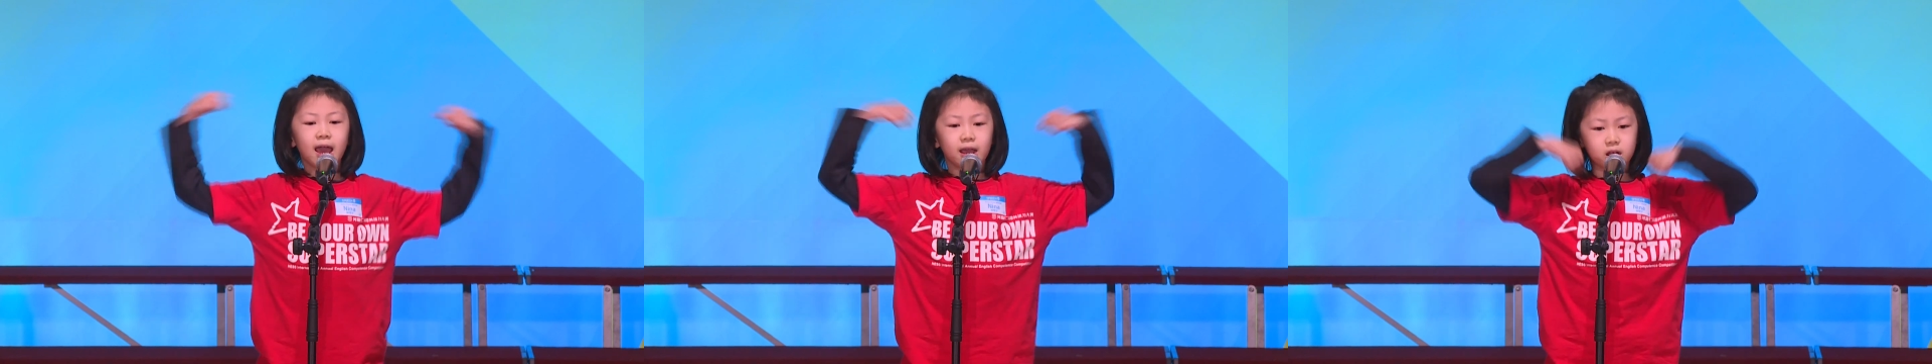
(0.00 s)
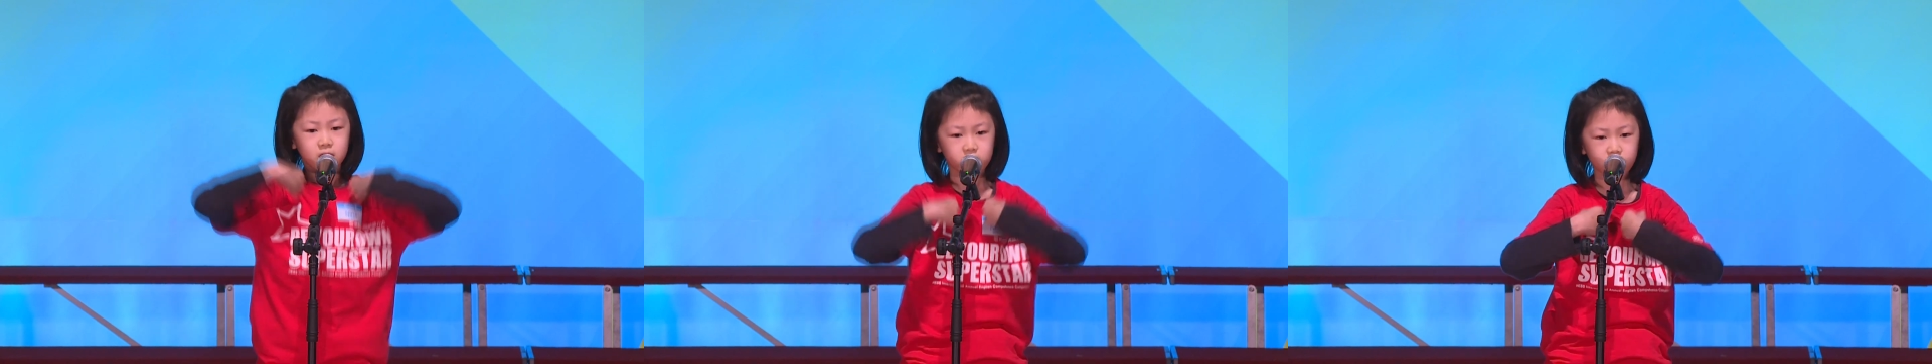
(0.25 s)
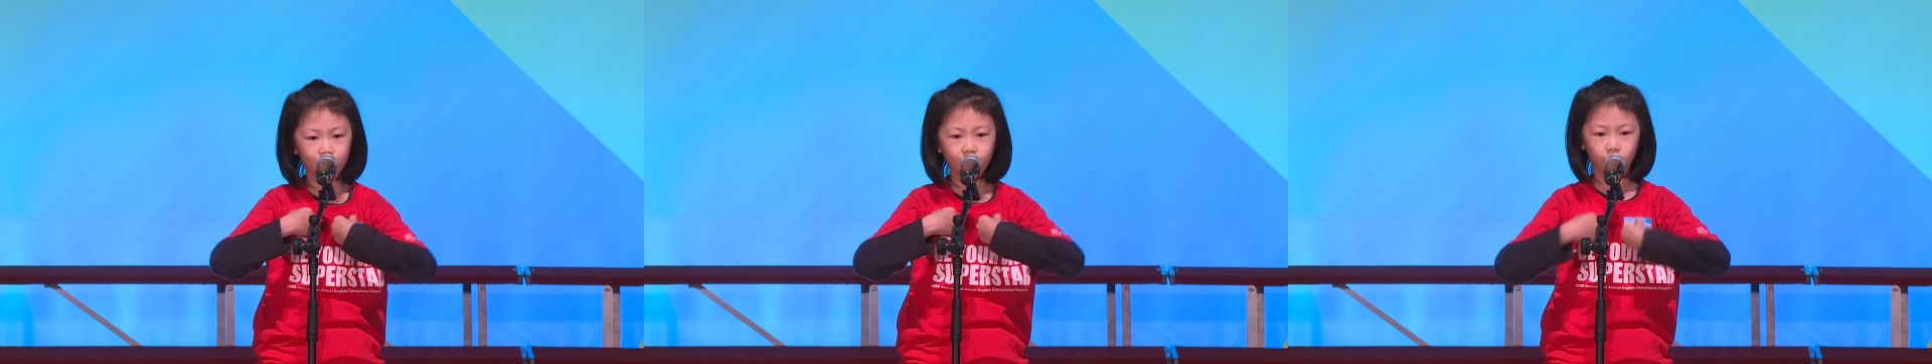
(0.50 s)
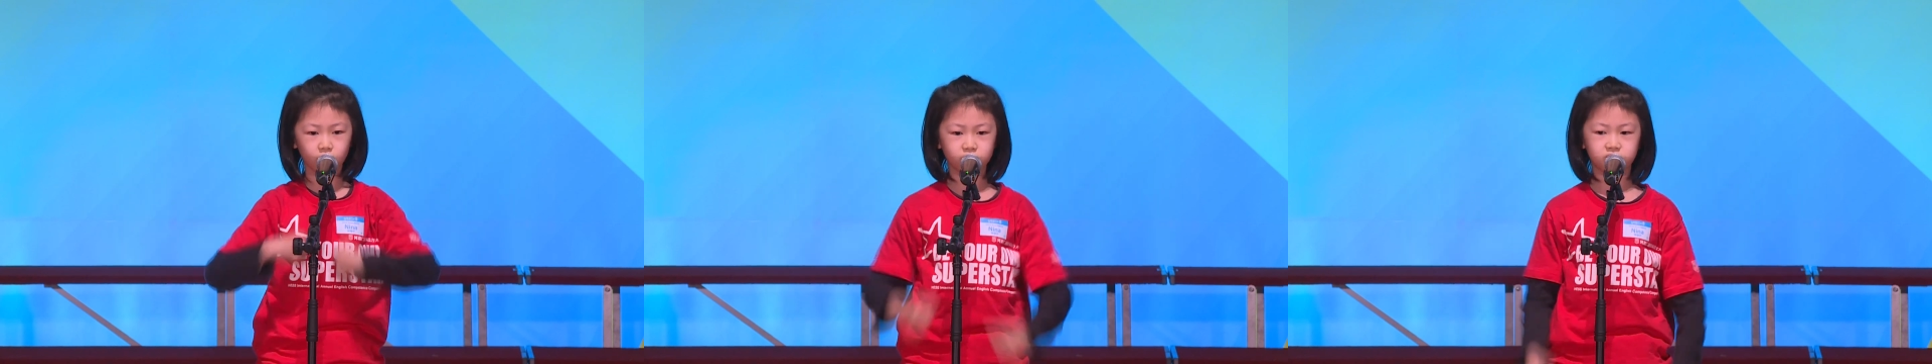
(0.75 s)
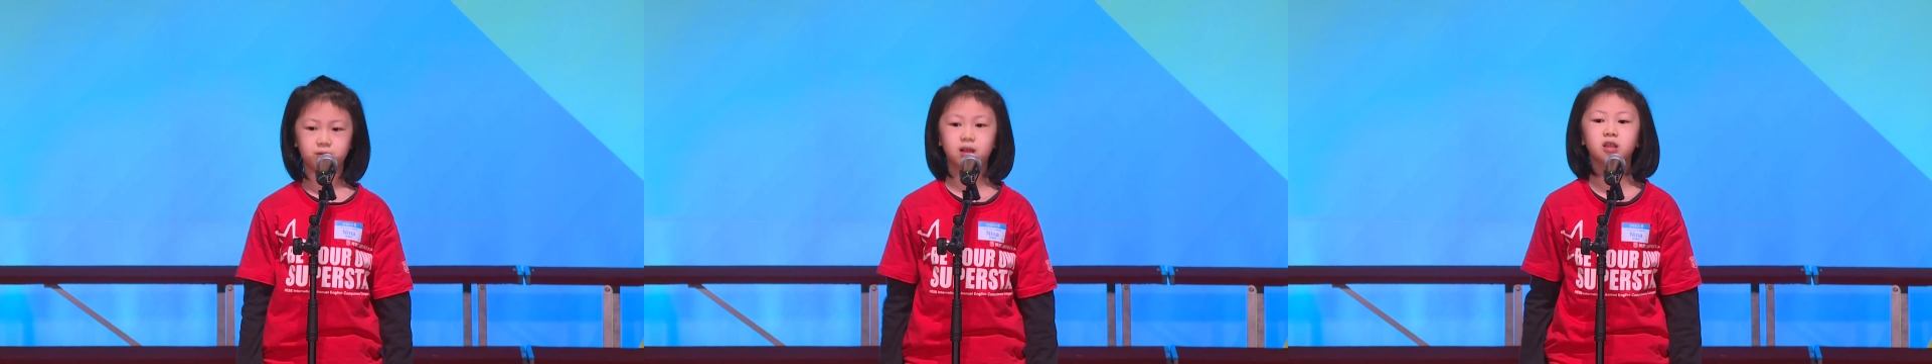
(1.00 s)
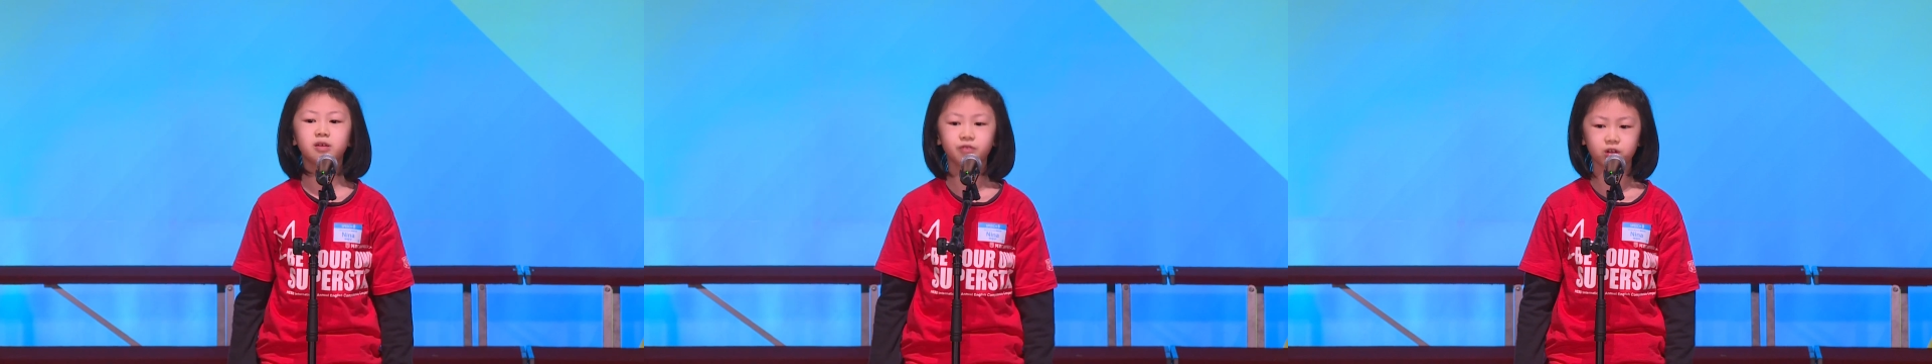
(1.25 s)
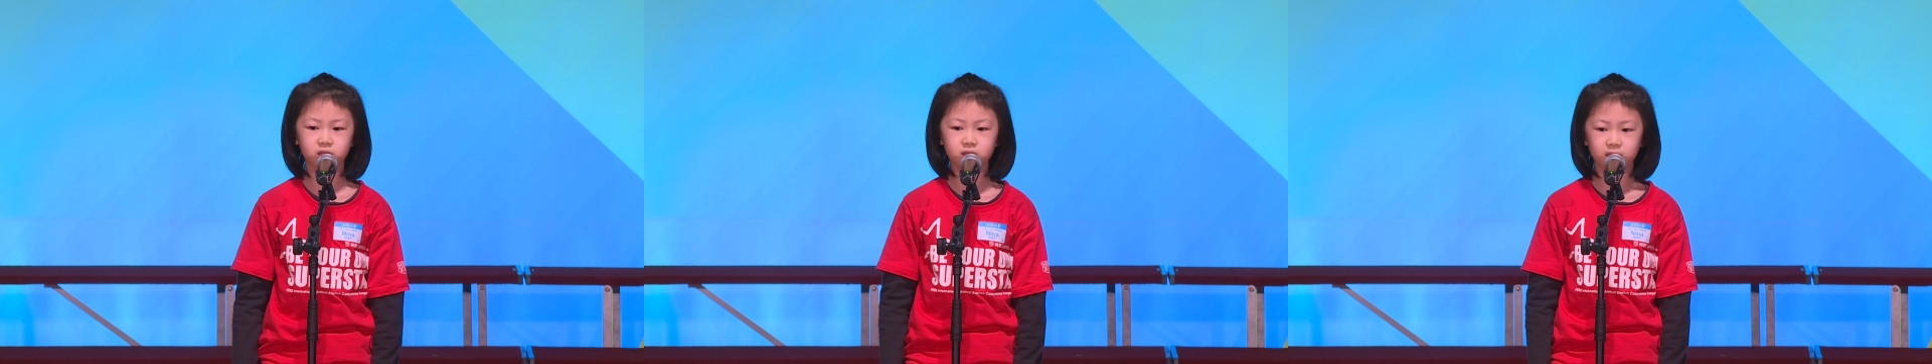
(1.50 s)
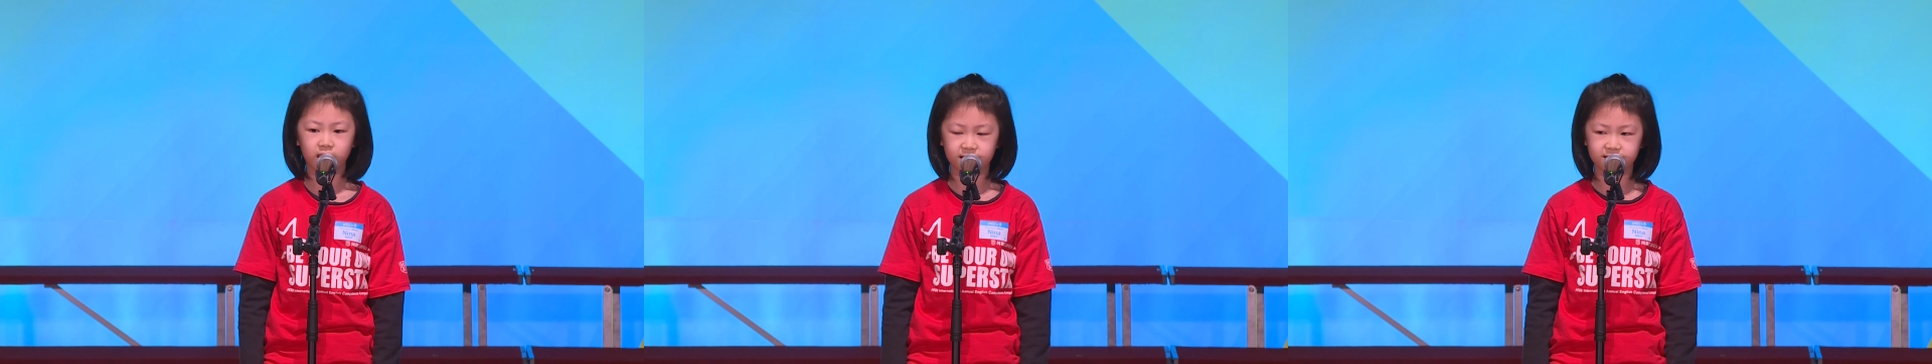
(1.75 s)
and clothes ready for the
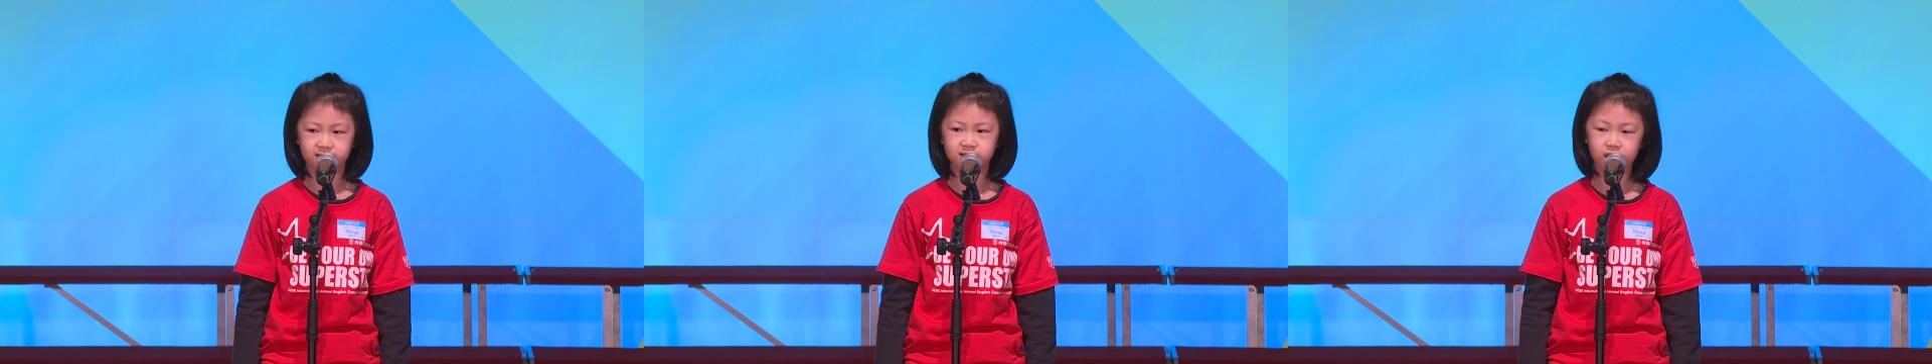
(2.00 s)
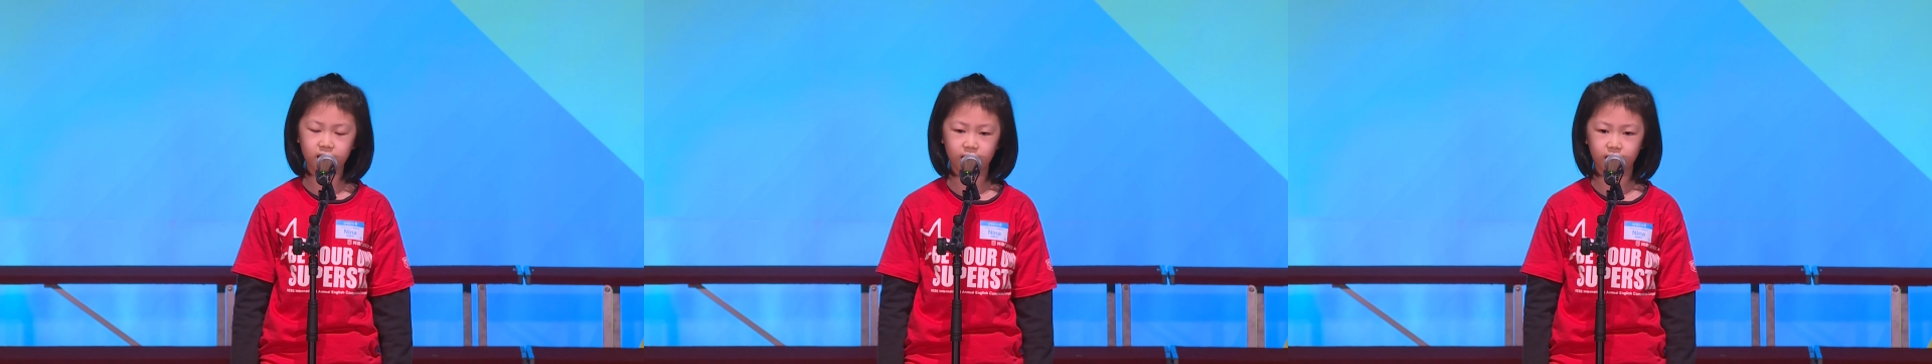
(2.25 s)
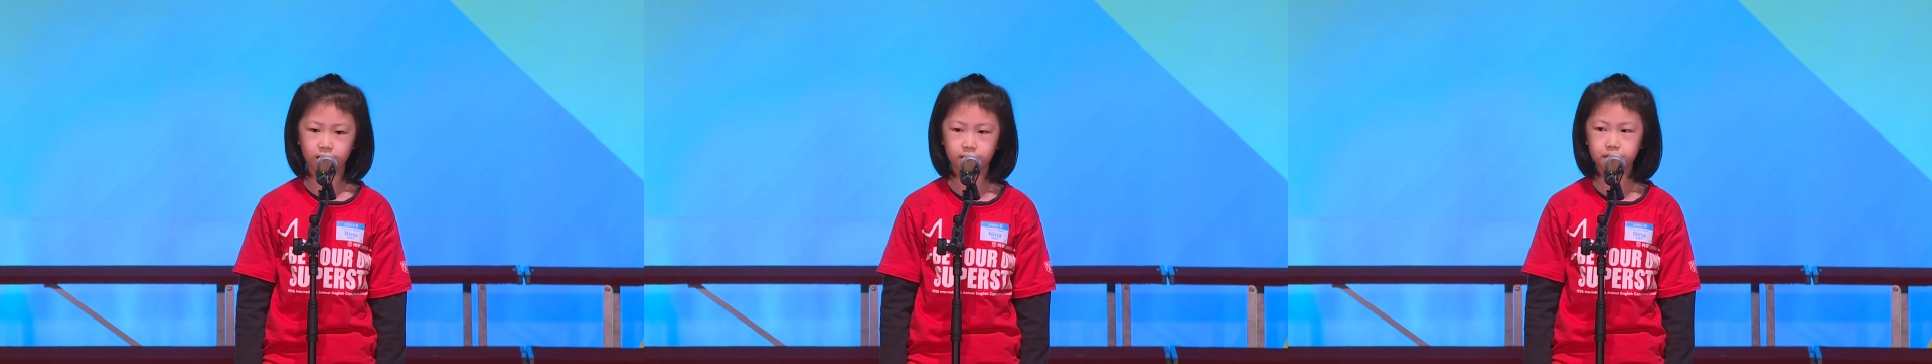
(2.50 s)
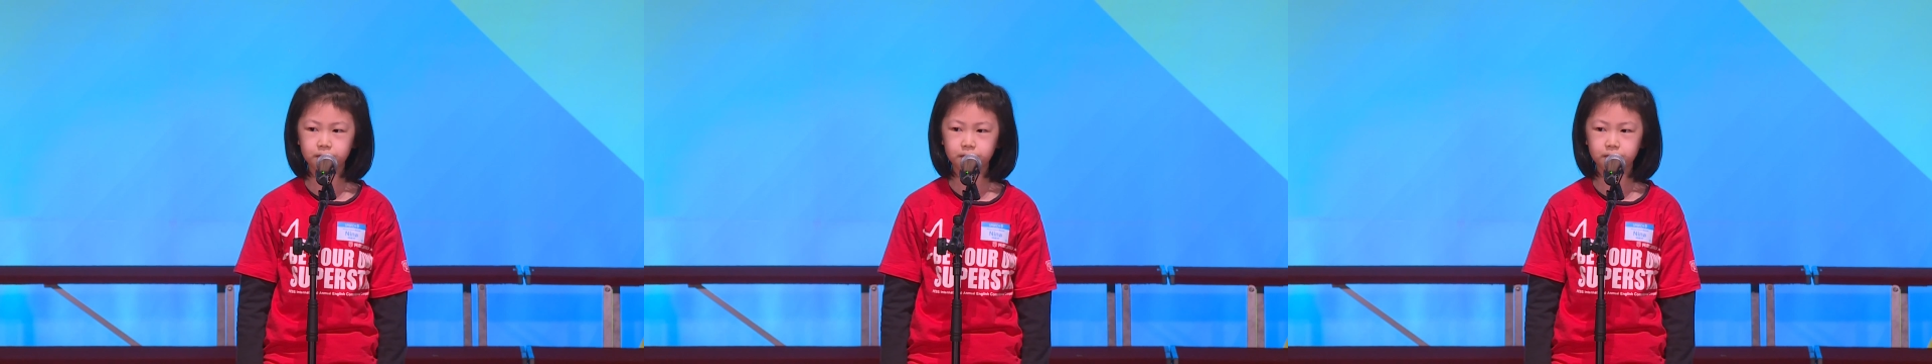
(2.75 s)
next day.